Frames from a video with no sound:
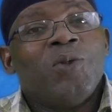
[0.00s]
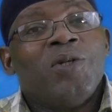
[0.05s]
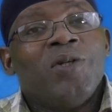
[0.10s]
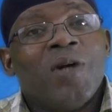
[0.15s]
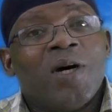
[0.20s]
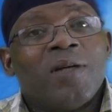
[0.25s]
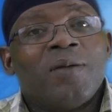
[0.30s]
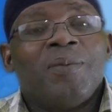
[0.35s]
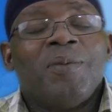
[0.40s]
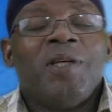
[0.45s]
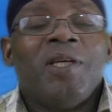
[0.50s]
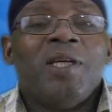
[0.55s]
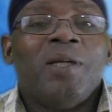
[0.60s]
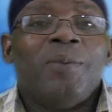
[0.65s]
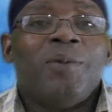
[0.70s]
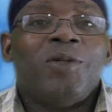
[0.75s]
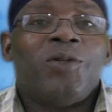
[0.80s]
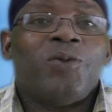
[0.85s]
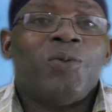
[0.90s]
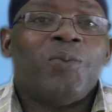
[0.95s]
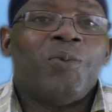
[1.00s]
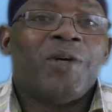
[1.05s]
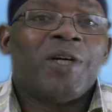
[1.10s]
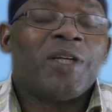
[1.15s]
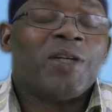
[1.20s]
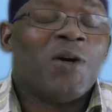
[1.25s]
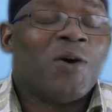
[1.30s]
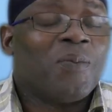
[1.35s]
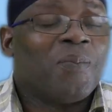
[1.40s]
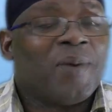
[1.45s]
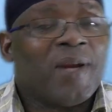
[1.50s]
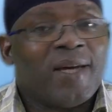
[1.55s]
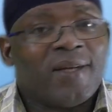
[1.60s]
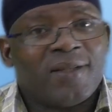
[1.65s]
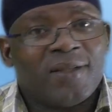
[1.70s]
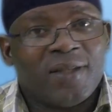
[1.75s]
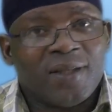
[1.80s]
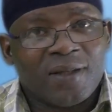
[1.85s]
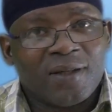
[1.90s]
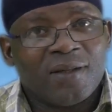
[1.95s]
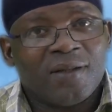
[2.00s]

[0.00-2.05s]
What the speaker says: not be able to break down plastic.